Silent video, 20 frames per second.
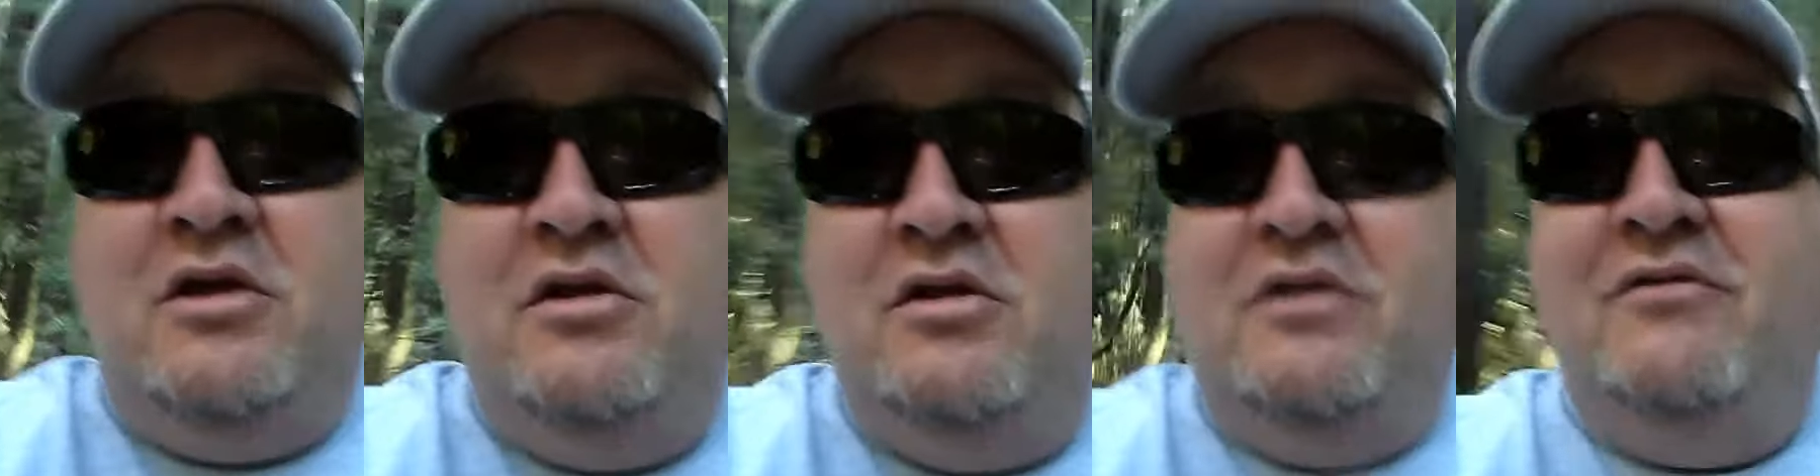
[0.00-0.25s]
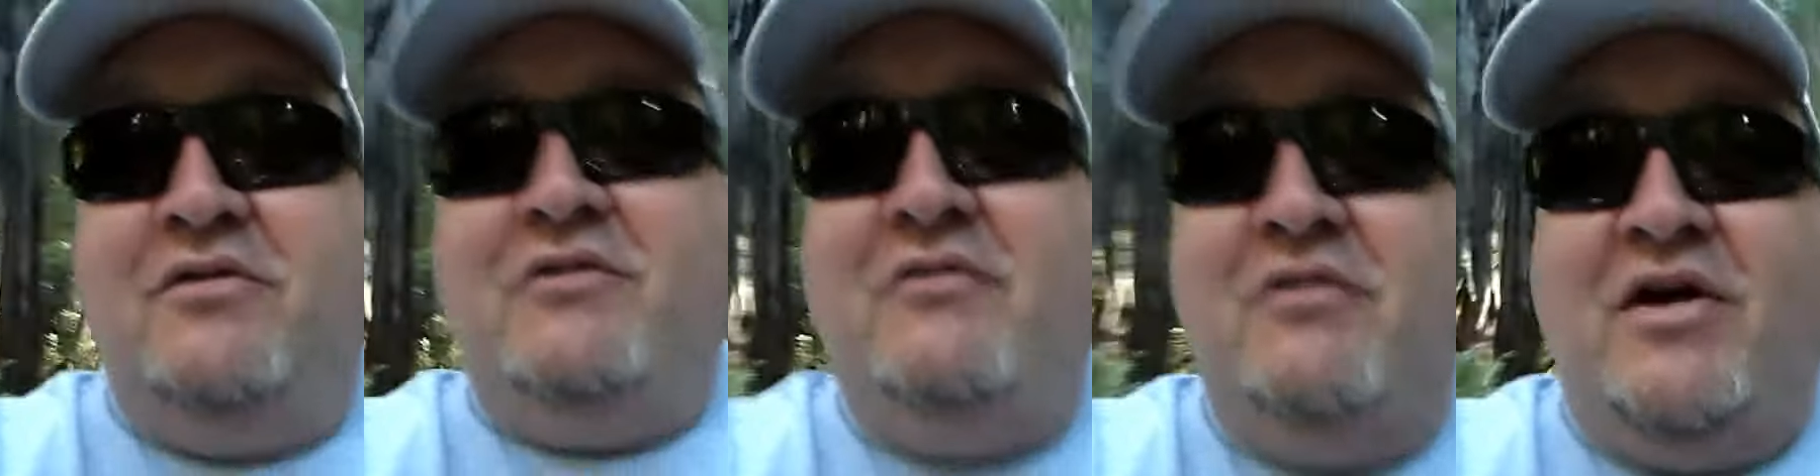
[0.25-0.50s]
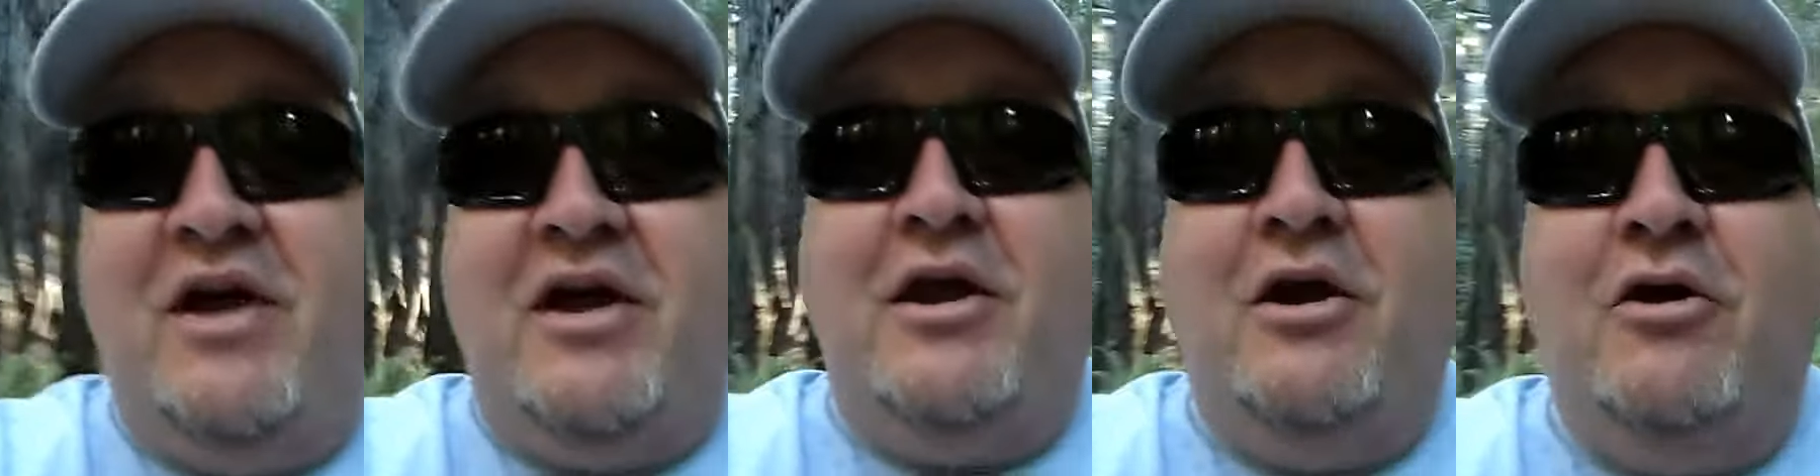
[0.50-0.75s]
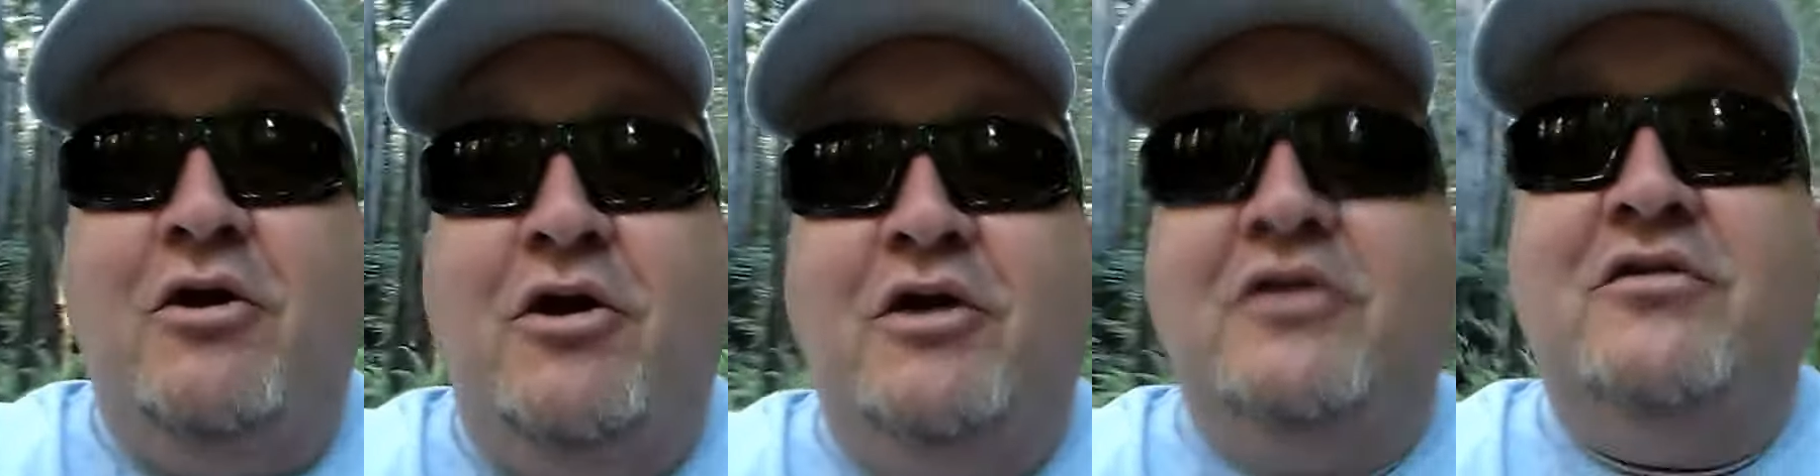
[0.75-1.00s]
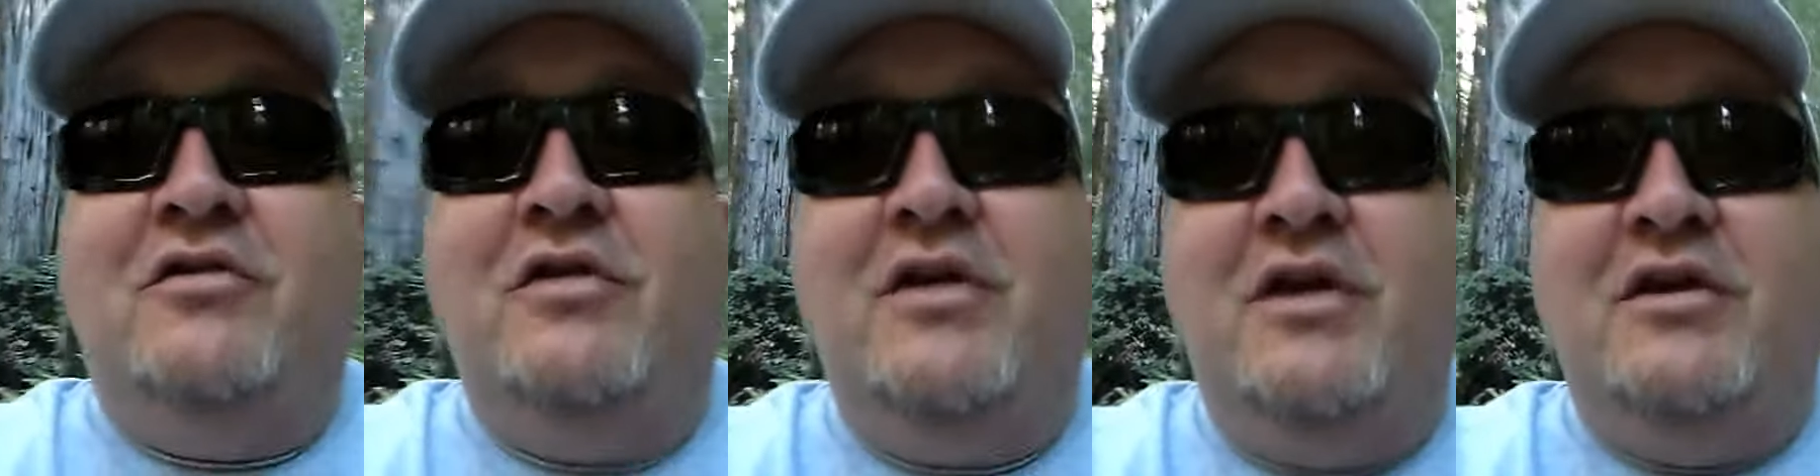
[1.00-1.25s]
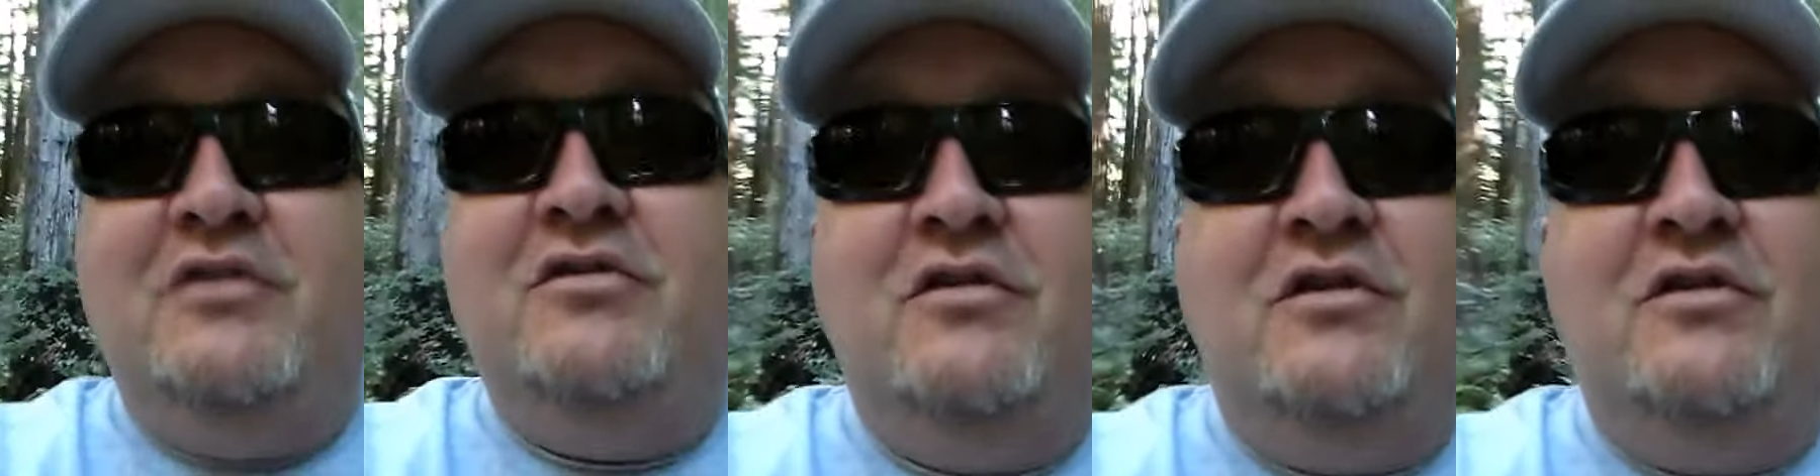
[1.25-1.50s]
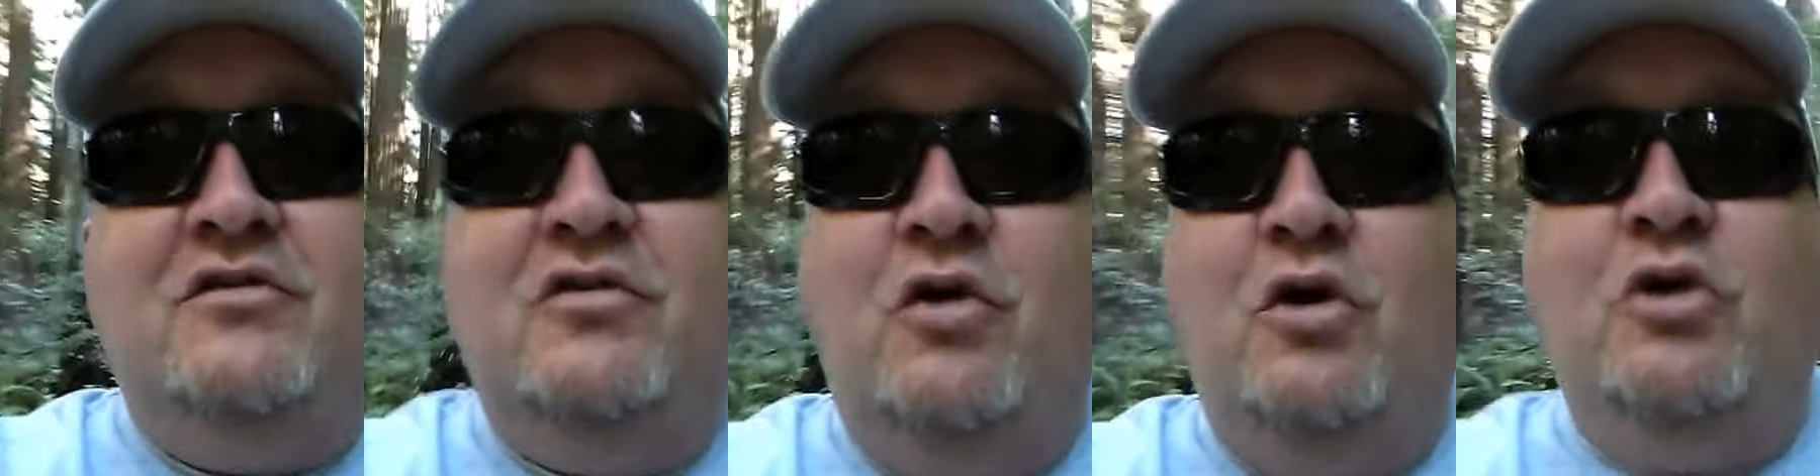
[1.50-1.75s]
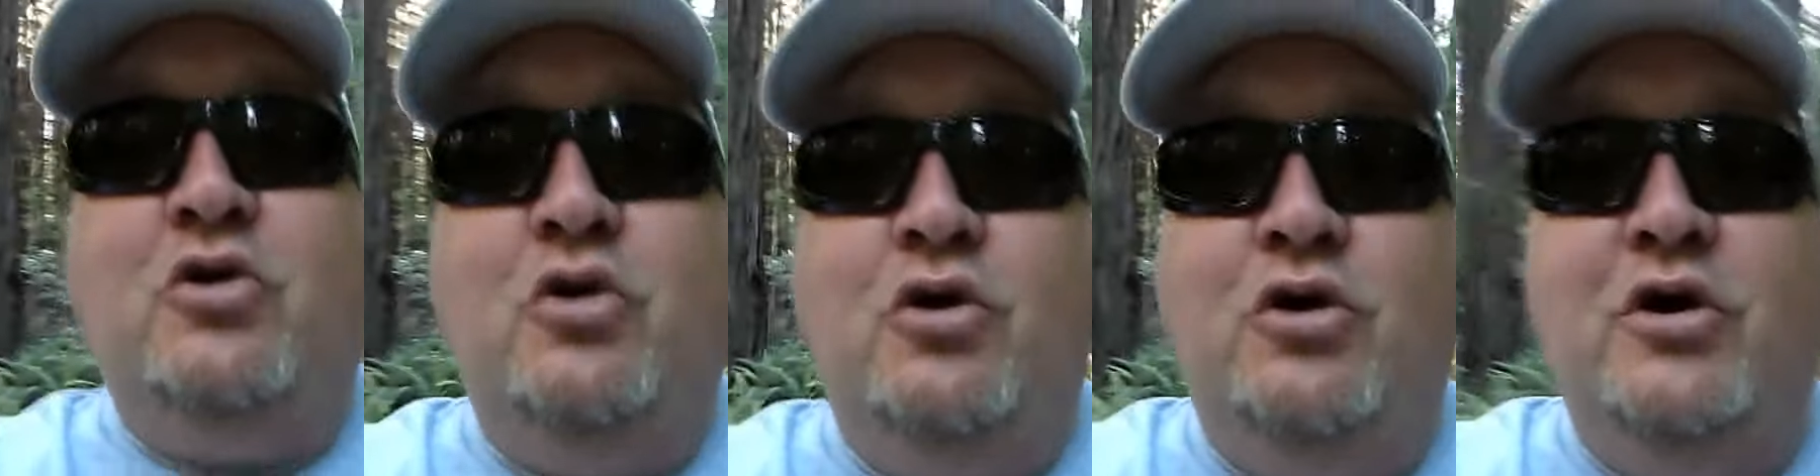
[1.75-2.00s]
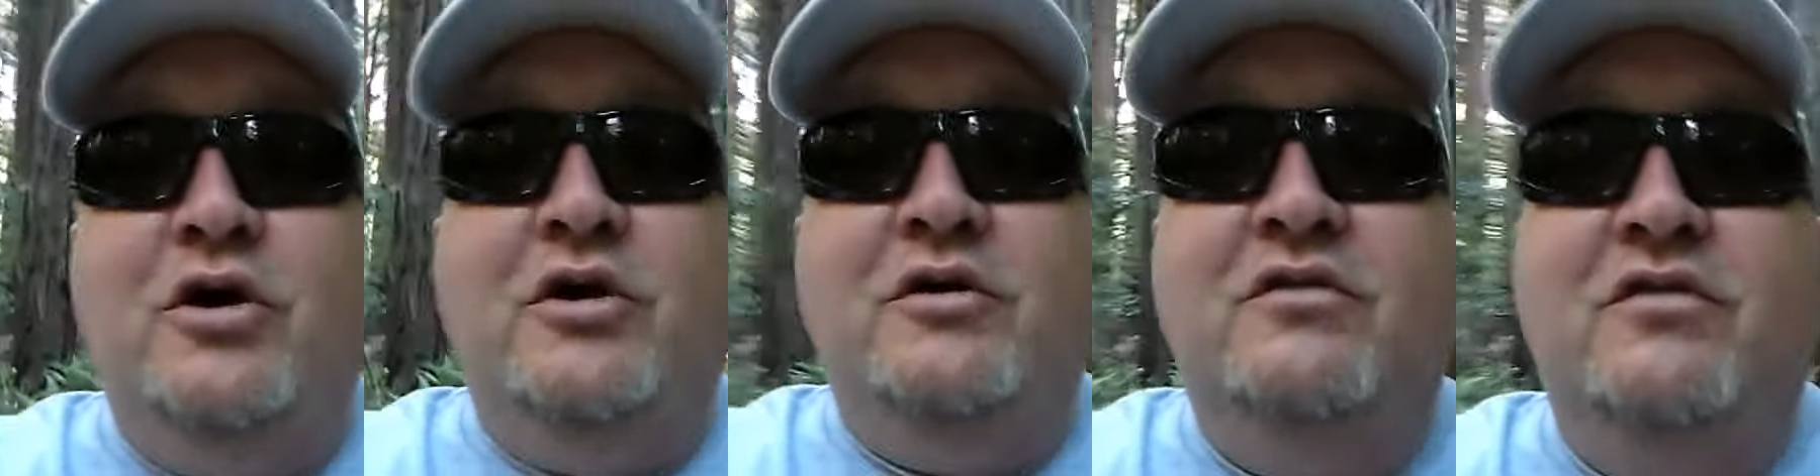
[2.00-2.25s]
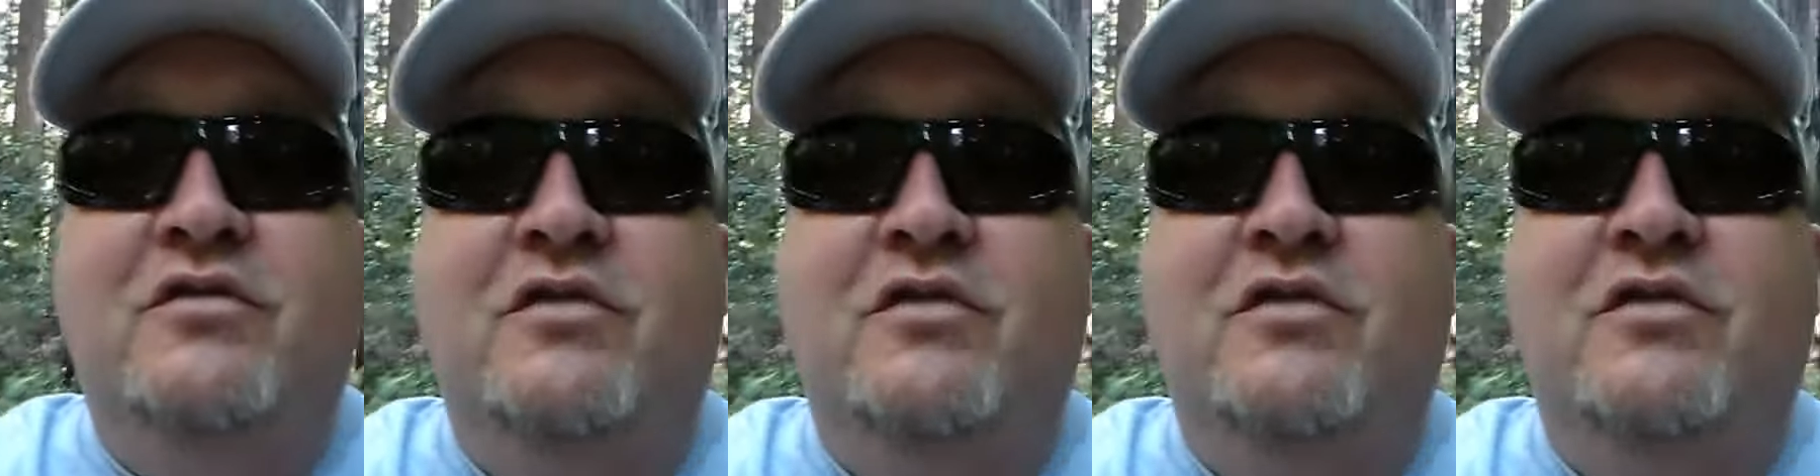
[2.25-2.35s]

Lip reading: living vicariously. It's all good.